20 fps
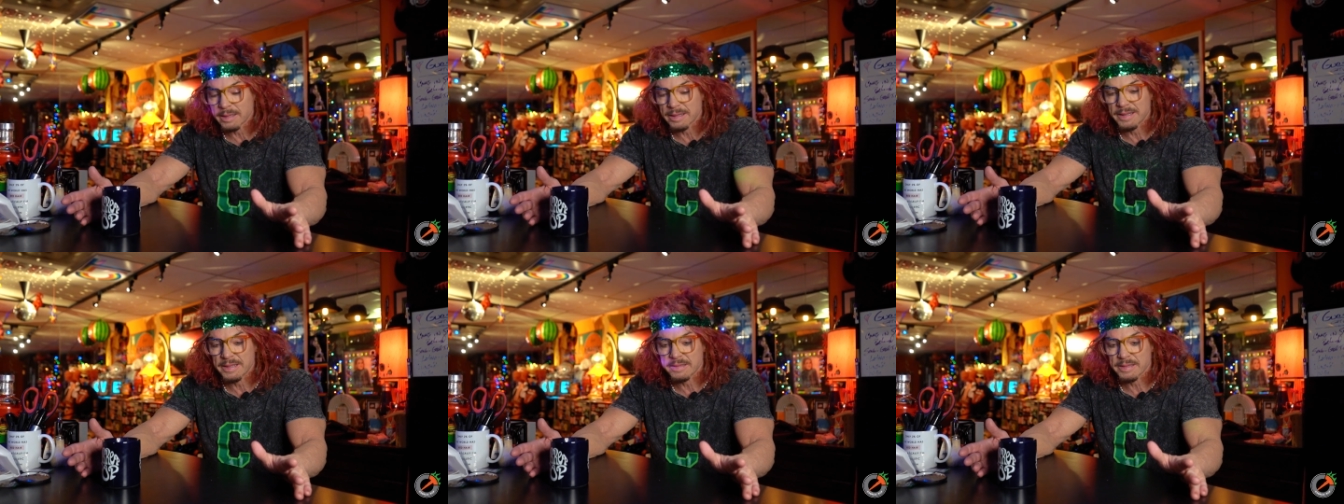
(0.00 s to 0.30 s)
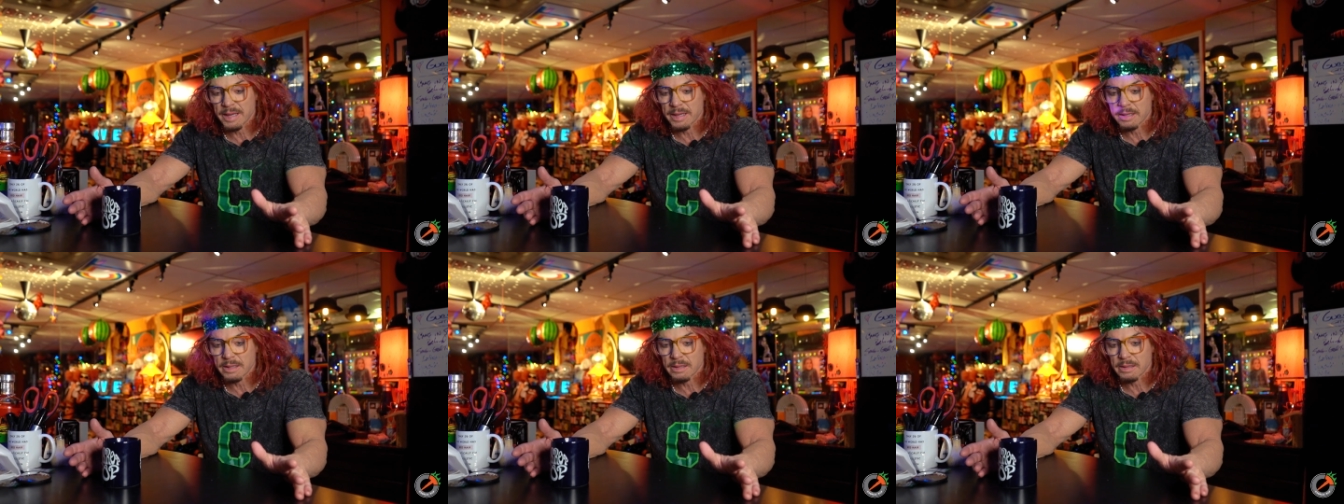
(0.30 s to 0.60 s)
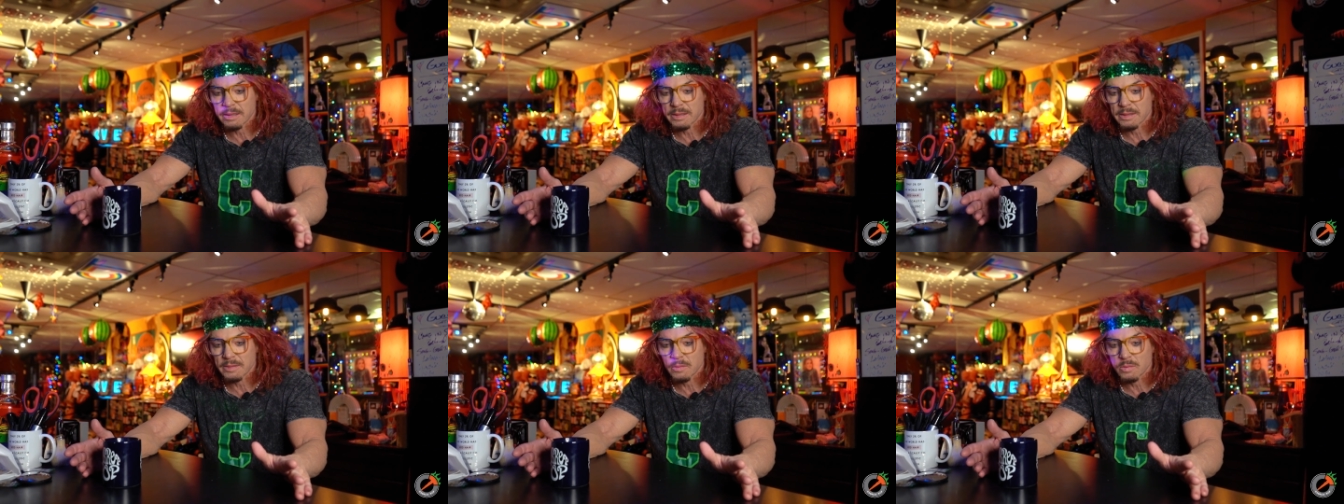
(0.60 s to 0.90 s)
And he's like,
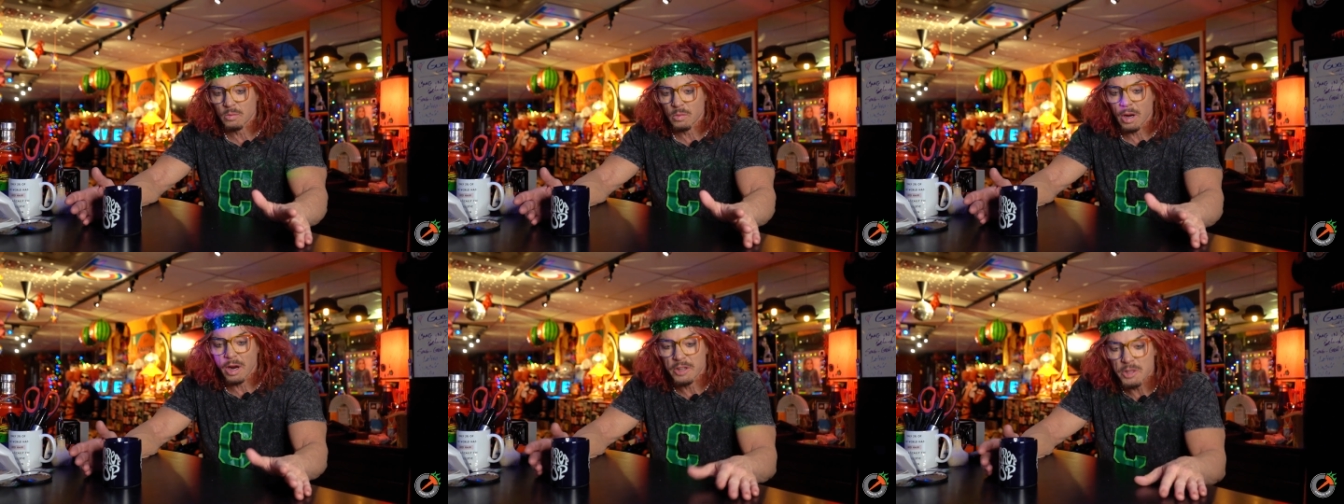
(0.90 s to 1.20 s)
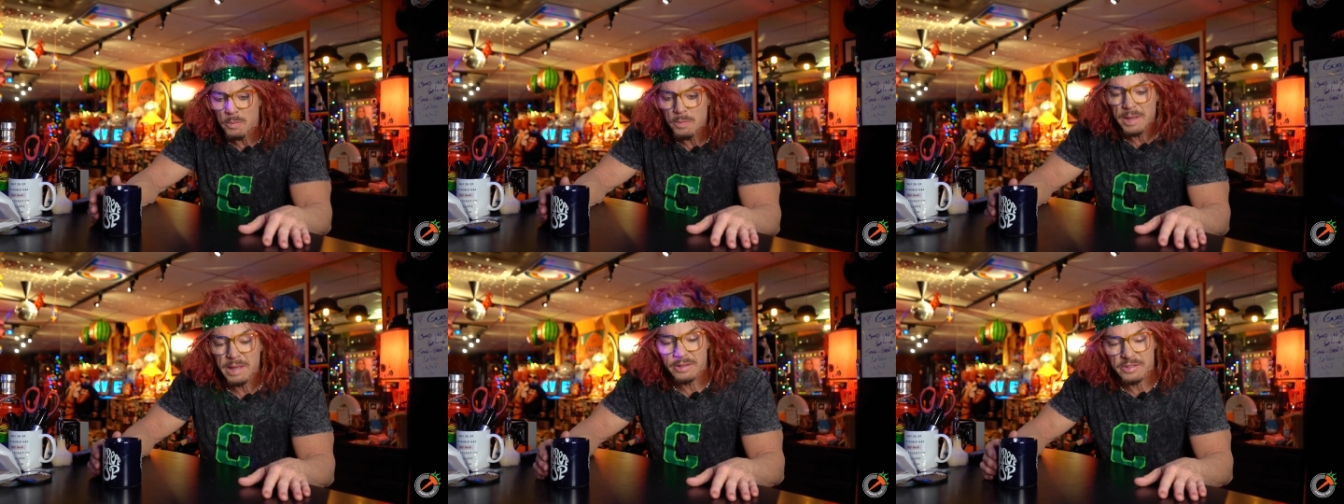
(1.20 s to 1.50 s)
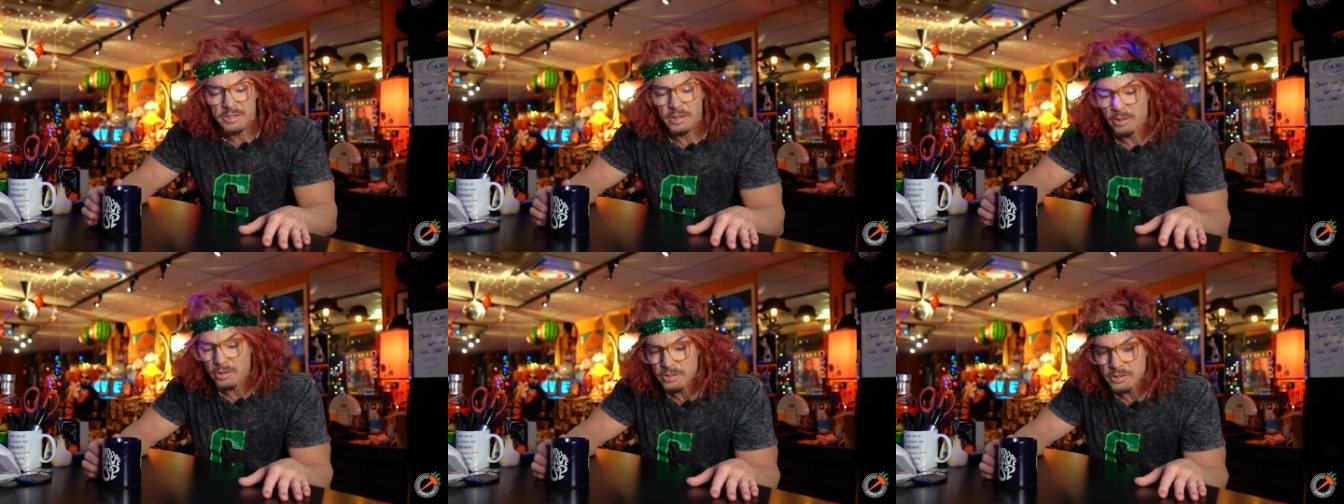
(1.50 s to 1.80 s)
are you being
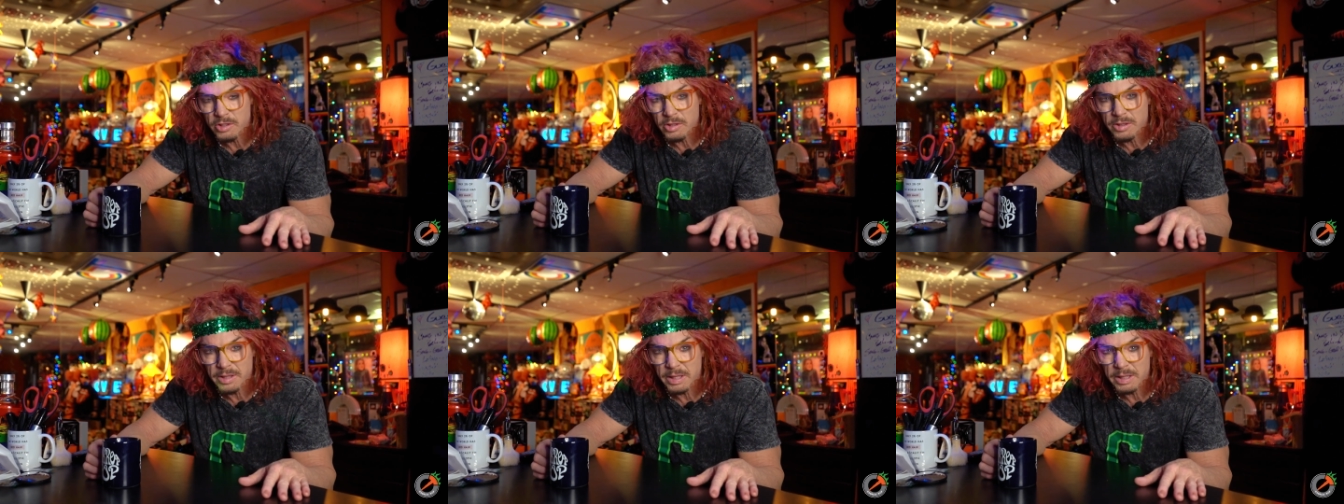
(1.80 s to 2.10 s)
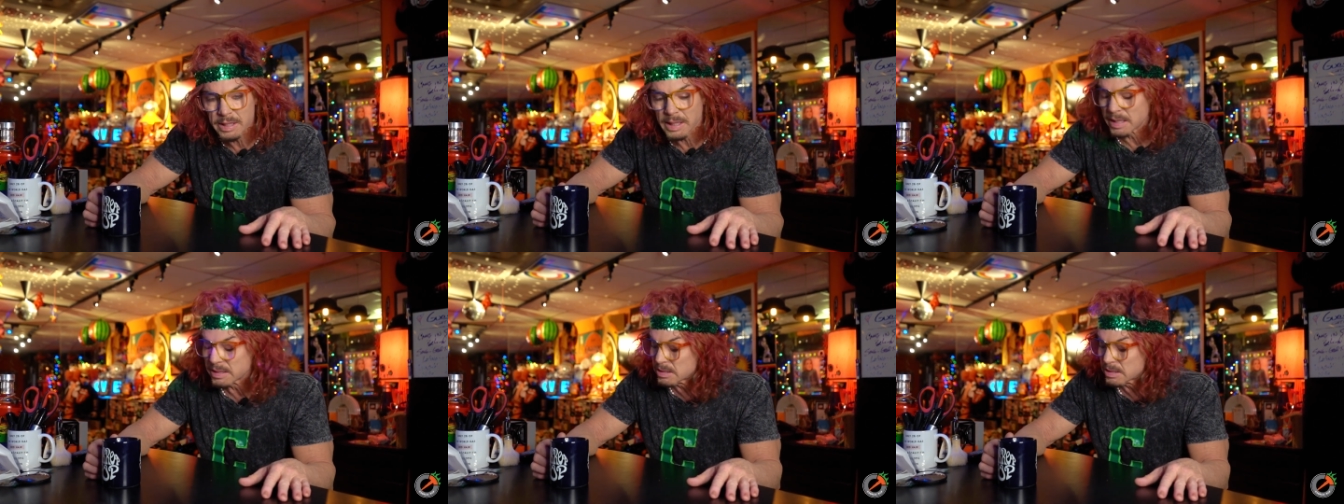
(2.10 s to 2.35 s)
serious? are you kidding?